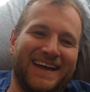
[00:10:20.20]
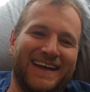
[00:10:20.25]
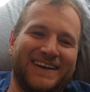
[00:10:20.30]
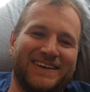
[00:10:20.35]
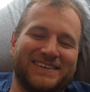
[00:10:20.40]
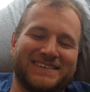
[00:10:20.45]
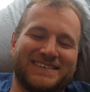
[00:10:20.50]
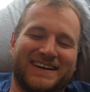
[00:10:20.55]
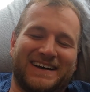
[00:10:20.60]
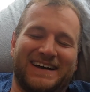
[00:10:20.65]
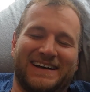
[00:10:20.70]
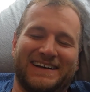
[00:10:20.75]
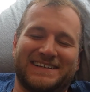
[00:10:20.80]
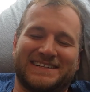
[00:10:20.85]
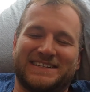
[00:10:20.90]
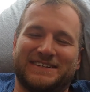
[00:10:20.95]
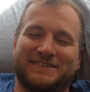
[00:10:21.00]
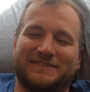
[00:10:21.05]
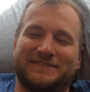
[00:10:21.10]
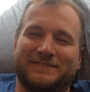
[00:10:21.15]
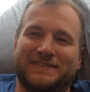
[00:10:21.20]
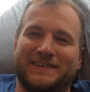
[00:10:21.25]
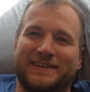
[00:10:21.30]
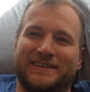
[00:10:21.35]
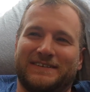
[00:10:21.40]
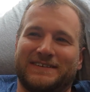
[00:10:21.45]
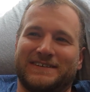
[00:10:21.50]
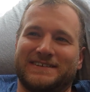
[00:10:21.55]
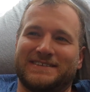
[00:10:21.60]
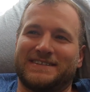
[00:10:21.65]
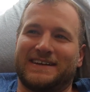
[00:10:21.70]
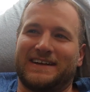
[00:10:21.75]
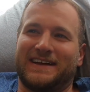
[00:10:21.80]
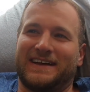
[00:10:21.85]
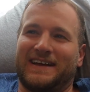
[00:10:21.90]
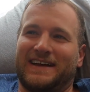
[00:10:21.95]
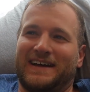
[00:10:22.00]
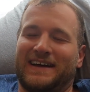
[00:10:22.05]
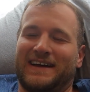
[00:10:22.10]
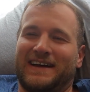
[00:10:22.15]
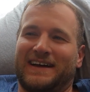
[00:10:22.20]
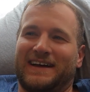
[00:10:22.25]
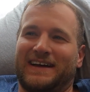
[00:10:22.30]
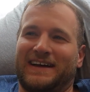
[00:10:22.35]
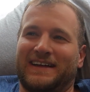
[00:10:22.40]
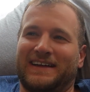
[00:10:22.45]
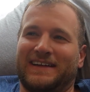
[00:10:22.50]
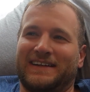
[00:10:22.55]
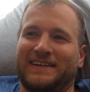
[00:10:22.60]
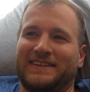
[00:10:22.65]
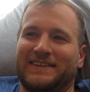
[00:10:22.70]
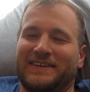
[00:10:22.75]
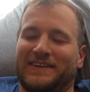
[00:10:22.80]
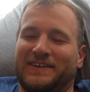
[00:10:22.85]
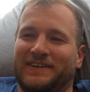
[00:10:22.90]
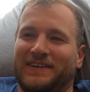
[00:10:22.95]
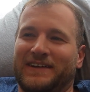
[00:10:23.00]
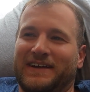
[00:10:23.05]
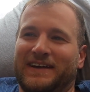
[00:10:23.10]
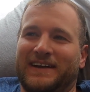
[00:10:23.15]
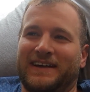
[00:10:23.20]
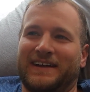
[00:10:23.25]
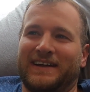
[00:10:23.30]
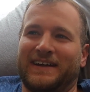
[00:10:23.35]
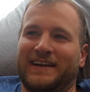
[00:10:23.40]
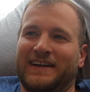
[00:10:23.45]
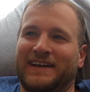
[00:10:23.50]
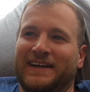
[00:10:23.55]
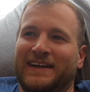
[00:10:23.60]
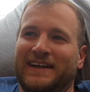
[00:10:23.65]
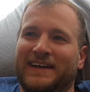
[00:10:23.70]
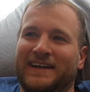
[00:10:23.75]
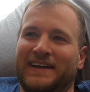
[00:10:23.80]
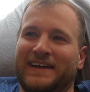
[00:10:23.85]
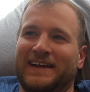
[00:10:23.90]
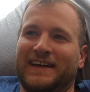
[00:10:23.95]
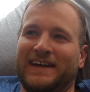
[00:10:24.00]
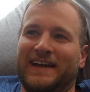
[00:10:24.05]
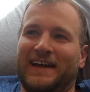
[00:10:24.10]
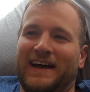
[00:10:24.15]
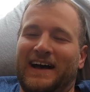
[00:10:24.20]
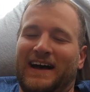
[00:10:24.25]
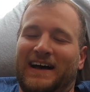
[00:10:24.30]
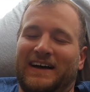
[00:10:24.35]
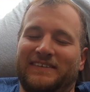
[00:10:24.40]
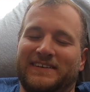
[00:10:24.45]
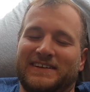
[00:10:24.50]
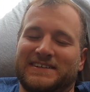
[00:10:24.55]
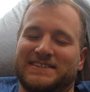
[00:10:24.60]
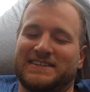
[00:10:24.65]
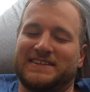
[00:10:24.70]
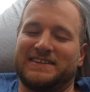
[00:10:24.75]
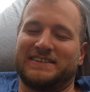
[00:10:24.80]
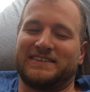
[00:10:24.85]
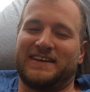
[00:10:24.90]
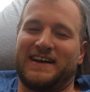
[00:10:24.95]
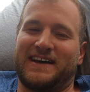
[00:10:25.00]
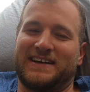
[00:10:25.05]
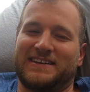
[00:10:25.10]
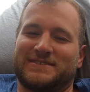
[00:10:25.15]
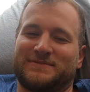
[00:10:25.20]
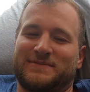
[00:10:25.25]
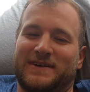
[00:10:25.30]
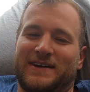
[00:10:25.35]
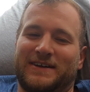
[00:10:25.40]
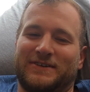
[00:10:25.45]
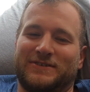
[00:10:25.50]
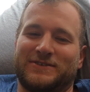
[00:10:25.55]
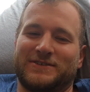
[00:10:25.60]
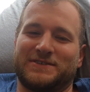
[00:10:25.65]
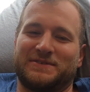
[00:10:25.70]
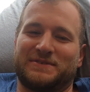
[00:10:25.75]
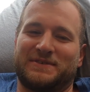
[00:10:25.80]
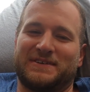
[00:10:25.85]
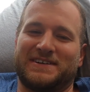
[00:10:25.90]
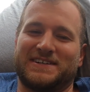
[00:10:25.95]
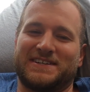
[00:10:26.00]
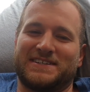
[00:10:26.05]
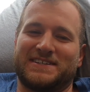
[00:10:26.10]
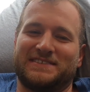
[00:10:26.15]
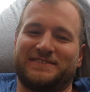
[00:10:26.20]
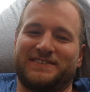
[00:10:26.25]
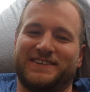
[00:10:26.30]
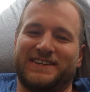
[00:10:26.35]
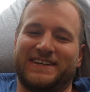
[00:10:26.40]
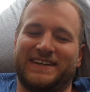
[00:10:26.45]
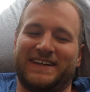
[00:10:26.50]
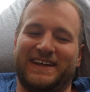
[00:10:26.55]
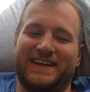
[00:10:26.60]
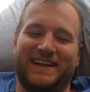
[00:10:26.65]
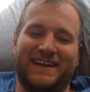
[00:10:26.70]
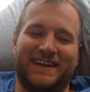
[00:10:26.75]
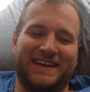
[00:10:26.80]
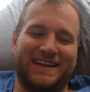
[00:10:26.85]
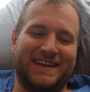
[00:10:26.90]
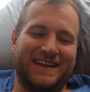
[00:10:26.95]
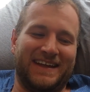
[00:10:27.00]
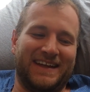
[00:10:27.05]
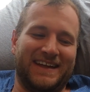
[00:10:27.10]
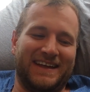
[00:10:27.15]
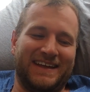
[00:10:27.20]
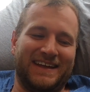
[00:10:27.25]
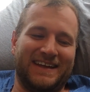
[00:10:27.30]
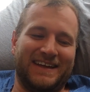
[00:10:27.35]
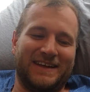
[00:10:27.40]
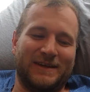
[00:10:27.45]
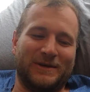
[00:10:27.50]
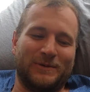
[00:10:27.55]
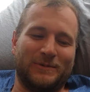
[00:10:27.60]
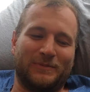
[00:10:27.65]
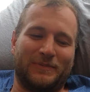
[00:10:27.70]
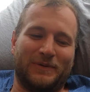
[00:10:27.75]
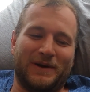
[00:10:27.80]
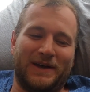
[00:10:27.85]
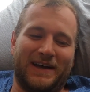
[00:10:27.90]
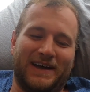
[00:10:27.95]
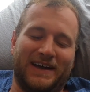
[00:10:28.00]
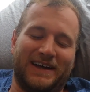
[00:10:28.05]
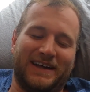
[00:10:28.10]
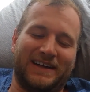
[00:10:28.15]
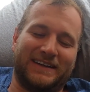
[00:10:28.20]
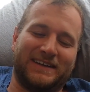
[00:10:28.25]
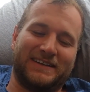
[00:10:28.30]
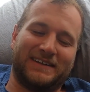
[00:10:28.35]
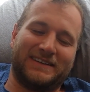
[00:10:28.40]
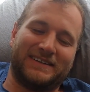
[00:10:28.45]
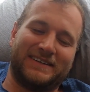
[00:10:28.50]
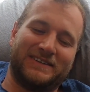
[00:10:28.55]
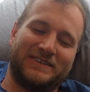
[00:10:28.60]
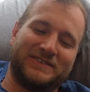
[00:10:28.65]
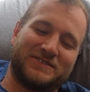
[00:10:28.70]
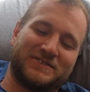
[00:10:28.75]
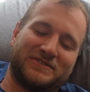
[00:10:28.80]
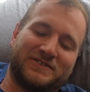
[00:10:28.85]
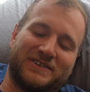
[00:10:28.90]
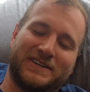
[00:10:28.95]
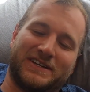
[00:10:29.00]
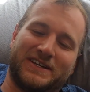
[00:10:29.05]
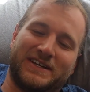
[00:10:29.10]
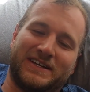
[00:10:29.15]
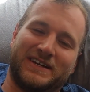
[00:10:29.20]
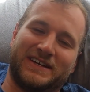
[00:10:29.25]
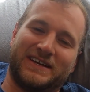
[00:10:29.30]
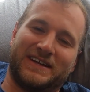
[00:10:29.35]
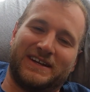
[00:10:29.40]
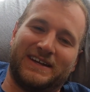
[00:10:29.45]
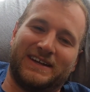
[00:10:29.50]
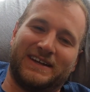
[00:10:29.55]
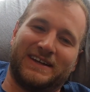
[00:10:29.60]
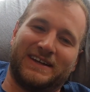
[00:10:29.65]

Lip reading: It was awesome. It was the only, obviously the last mile was the worst of it, but it was a really good